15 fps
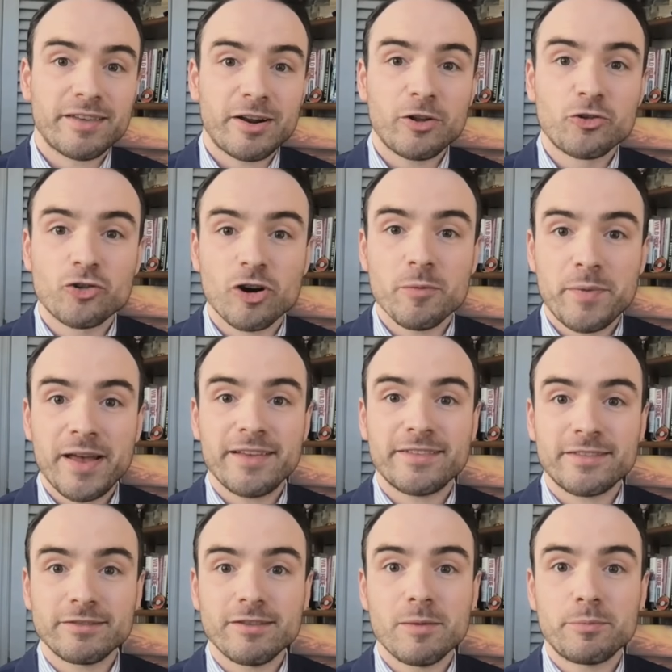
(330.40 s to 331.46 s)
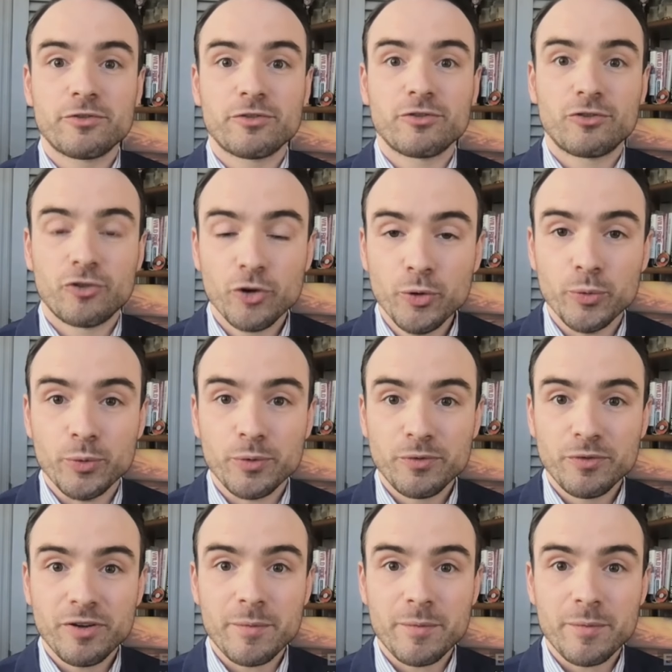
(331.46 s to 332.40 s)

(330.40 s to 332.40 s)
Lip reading: Donald Trump has slips too.